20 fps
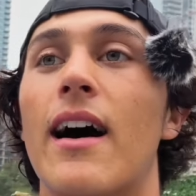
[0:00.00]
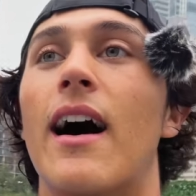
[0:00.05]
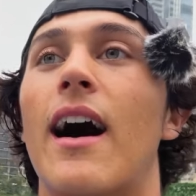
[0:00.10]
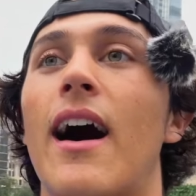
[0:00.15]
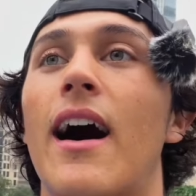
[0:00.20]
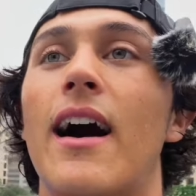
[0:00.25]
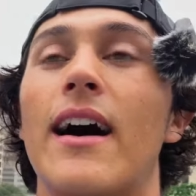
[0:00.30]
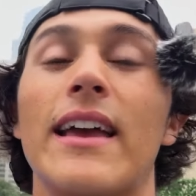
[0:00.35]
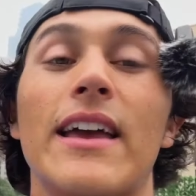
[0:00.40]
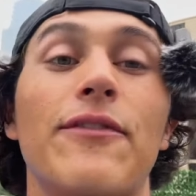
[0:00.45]

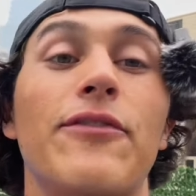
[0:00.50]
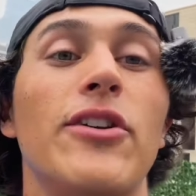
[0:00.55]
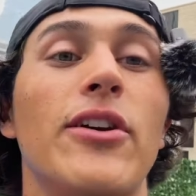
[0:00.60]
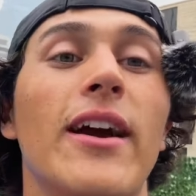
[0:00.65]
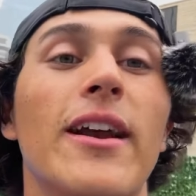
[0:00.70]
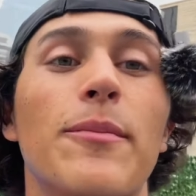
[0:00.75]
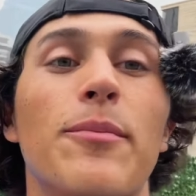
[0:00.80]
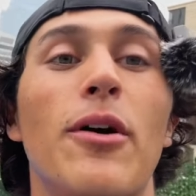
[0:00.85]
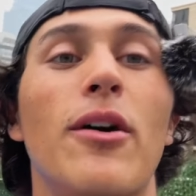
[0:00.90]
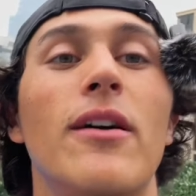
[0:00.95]
If you
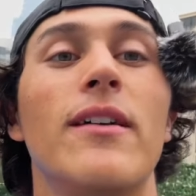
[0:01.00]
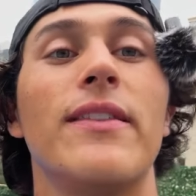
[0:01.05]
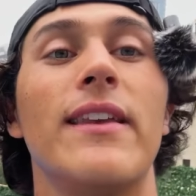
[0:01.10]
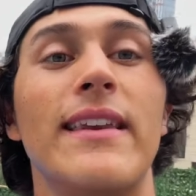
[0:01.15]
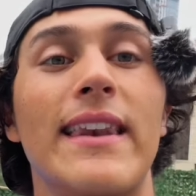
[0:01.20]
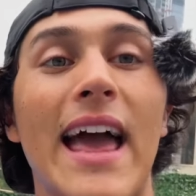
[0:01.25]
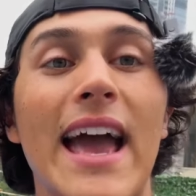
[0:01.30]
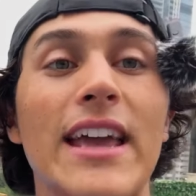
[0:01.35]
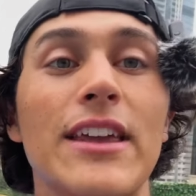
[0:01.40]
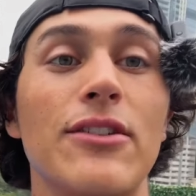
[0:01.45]
hit a ball in the
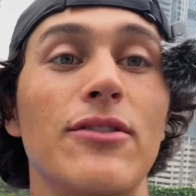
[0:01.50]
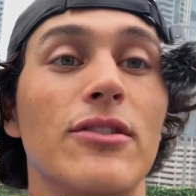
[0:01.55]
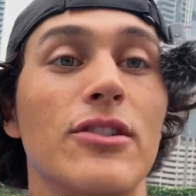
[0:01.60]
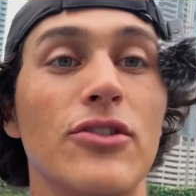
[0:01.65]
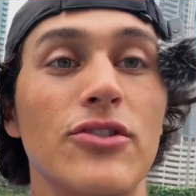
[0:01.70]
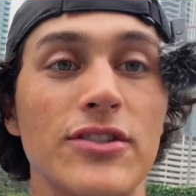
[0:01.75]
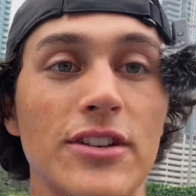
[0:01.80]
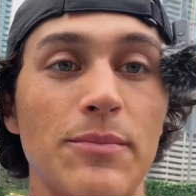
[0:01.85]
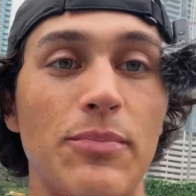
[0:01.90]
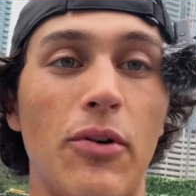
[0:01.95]
net, you
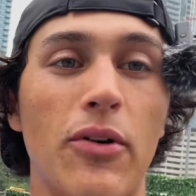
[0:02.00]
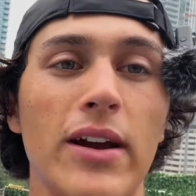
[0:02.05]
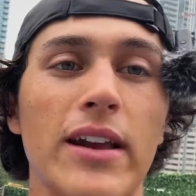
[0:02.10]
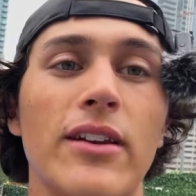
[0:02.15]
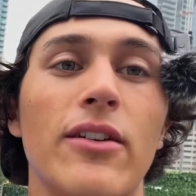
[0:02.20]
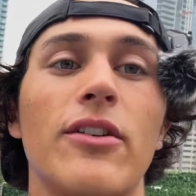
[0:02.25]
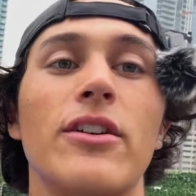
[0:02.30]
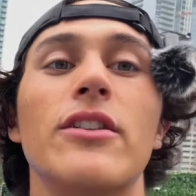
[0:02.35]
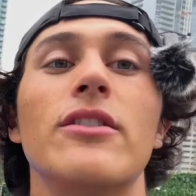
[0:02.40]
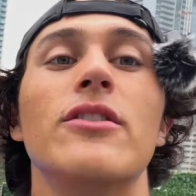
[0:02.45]
lose a point
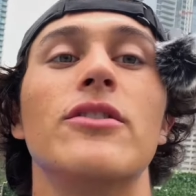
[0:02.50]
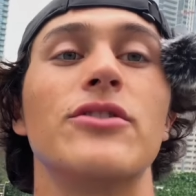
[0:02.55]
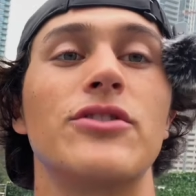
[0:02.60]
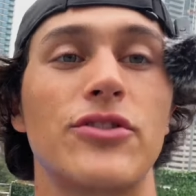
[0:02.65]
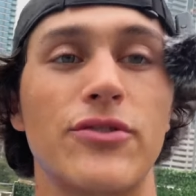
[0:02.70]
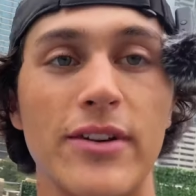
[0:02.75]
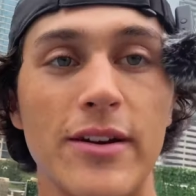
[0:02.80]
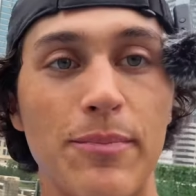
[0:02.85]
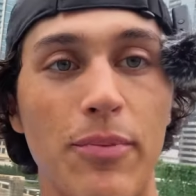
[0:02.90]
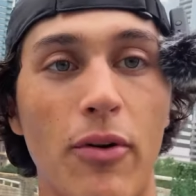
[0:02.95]
or you lose
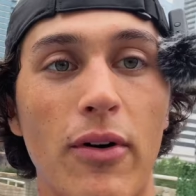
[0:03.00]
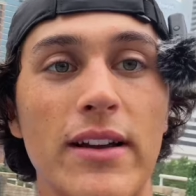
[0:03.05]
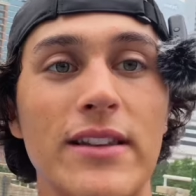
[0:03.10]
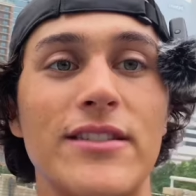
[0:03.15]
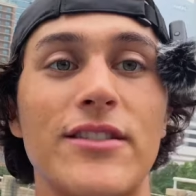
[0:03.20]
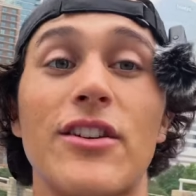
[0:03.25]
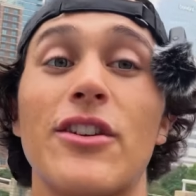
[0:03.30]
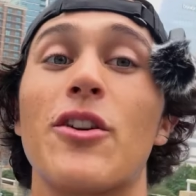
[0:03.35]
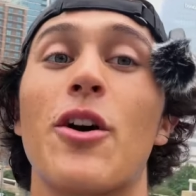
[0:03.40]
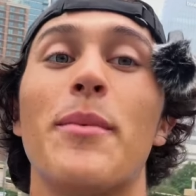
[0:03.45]
3 points,
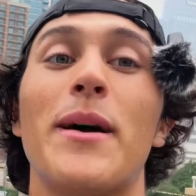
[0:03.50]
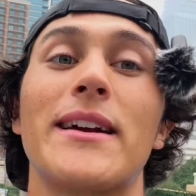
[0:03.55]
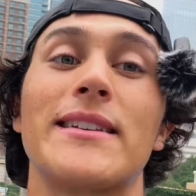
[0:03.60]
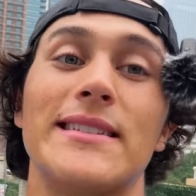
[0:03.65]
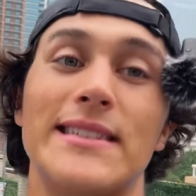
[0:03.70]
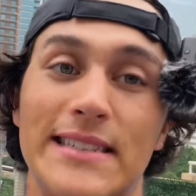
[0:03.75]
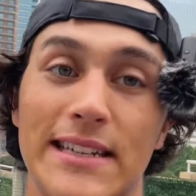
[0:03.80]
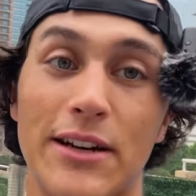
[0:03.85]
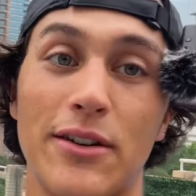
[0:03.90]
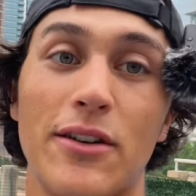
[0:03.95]
so you go back to
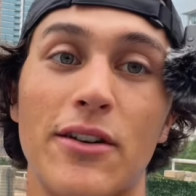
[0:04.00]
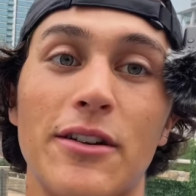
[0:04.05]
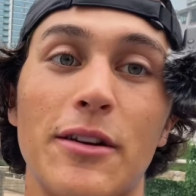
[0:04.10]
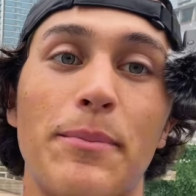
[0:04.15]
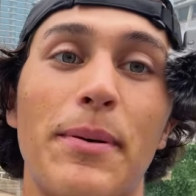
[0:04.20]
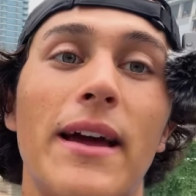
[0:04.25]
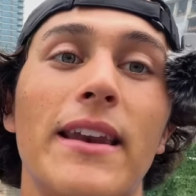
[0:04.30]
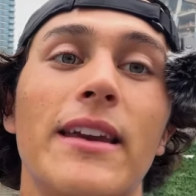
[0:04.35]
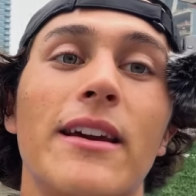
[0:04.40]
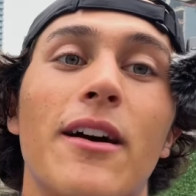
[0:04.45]
0
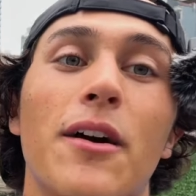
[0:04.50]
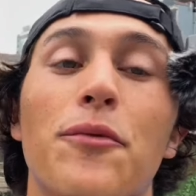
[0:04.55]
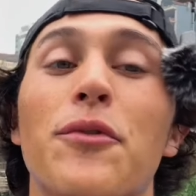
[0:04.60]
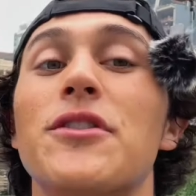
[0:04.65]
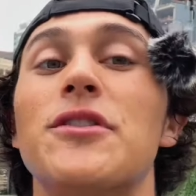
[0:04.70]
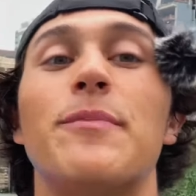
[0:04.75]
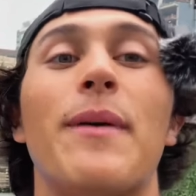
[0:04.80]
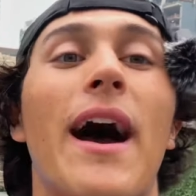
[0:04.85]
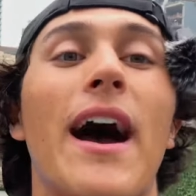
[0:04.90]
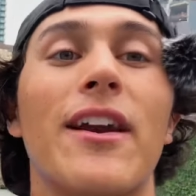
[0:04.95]
depending on
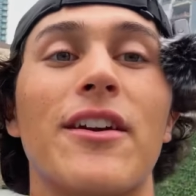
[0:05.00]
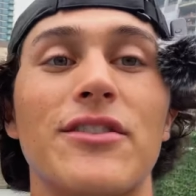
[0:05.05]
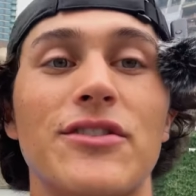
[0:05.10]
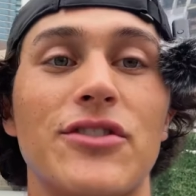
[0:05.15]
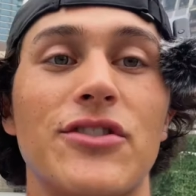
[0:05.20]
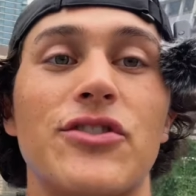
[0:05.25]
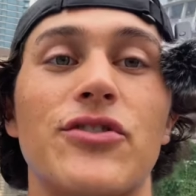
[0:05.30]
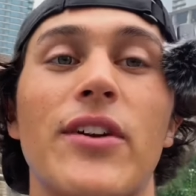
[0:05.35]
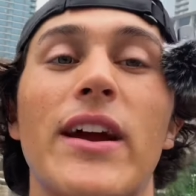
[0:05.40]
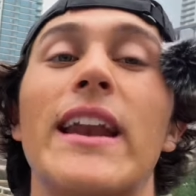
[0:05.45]
which patterns
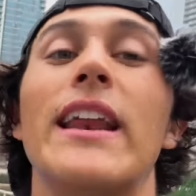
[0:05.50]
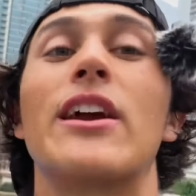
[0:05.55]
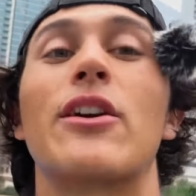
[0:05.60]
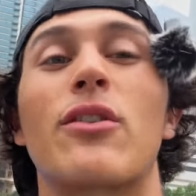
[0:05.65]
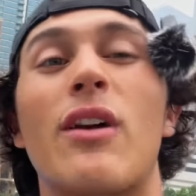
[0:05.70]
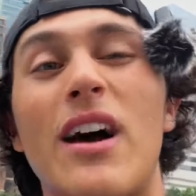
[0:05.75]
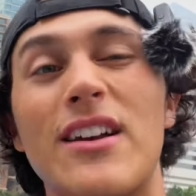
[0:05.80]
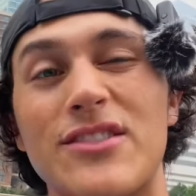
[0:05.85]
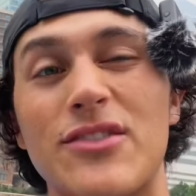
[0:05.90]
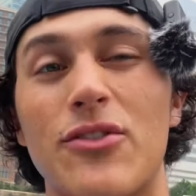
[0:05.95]
you're training.
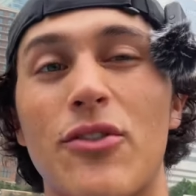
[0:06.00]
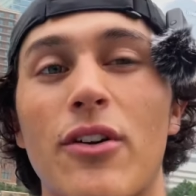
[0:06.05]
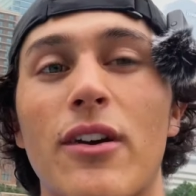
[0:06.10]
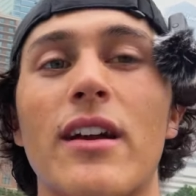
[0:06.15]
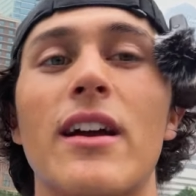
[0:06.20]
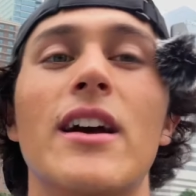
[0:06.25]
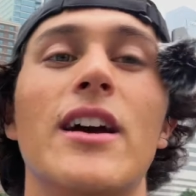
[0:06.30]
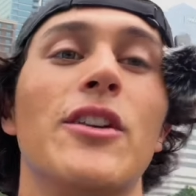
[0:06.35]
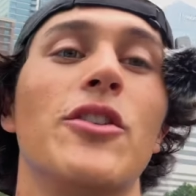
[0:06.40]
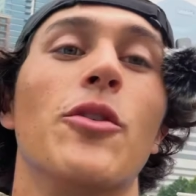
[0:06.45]
Cross court,
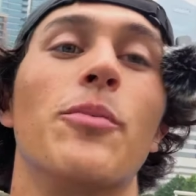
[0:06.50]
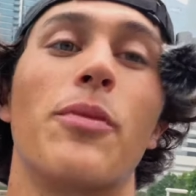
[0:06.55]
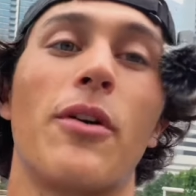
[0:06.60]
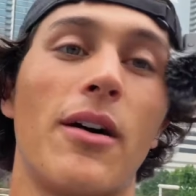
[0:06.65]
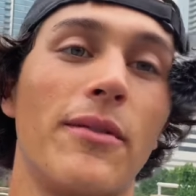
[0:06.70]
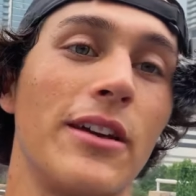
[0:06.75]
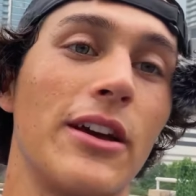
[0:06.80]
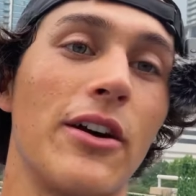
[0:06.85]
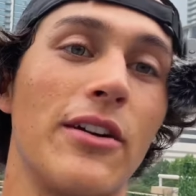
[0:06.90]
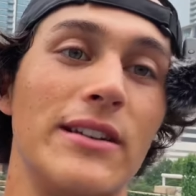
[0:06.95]
you'll
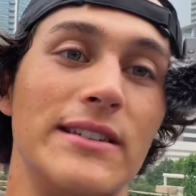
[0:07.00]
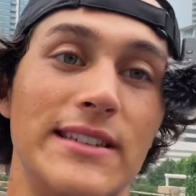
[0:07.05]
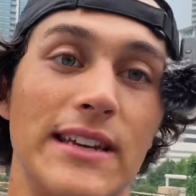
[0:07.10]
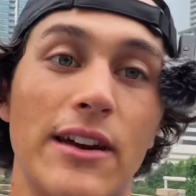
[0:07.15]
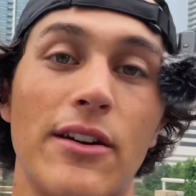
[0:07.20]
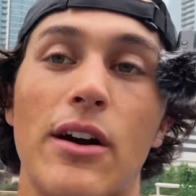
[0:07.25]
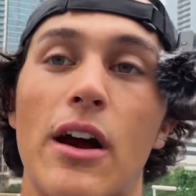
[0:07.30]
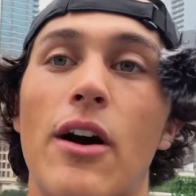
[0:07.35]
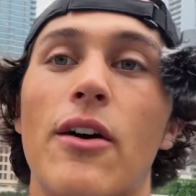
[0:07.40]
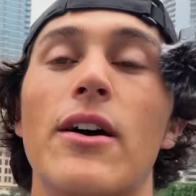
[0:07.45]
probably go to
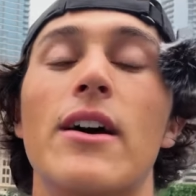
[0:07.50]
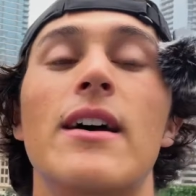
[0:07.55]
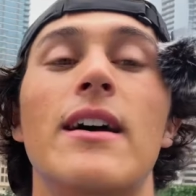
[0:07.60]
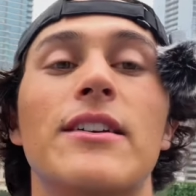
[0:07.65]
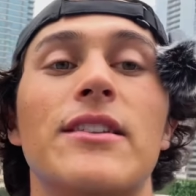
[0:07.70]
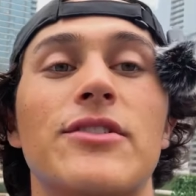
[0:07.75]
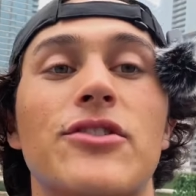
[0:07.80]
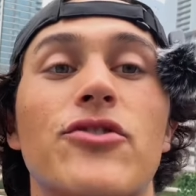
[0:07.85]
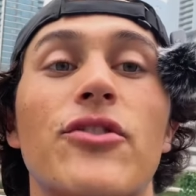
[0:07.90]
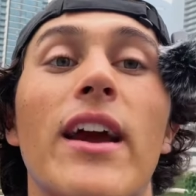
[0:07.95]
0.
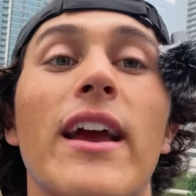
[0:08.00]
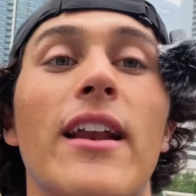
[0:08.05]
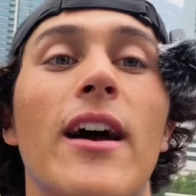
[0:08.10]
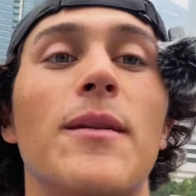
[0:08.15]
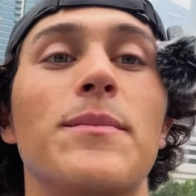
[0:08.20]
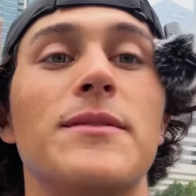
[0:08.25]
Straight up,